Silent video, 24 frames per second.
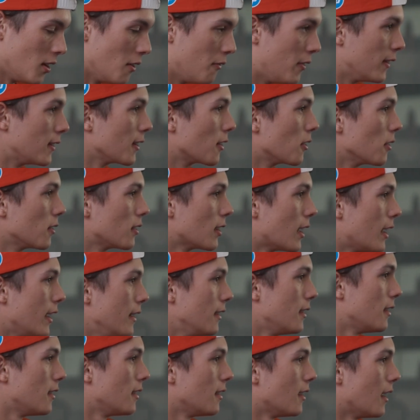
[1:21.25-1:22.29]
On the physical
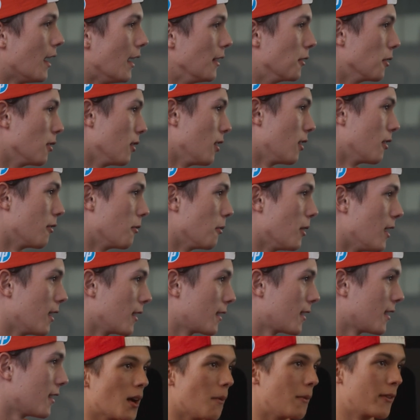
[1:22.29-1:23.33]
side, I do a lot of
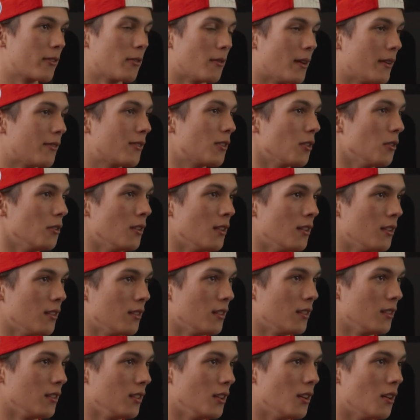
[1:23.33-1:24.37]
work. Coming from
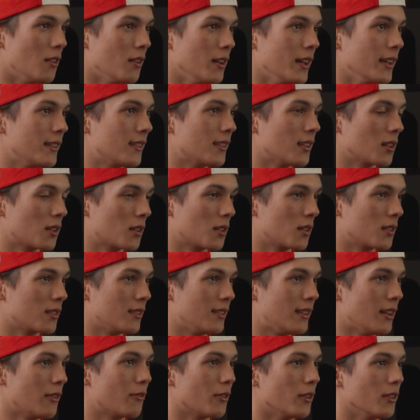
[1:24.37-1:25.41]
F2, you know, it's a
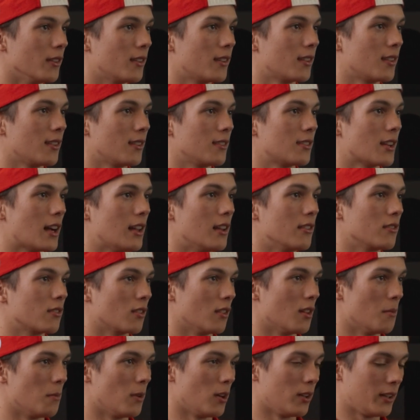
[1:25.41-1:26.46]
different challenge
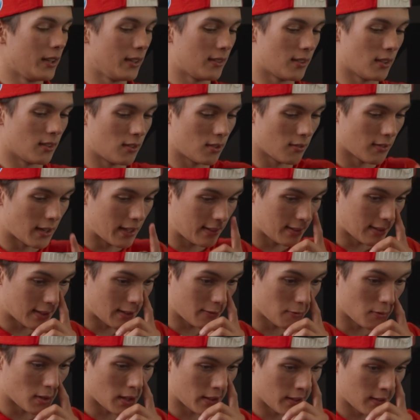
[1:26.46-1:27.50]
on the body to, to race in
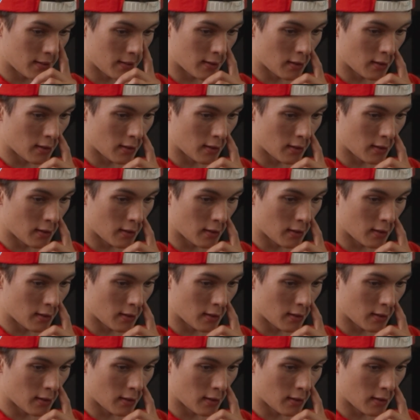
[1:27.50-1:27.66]
F1.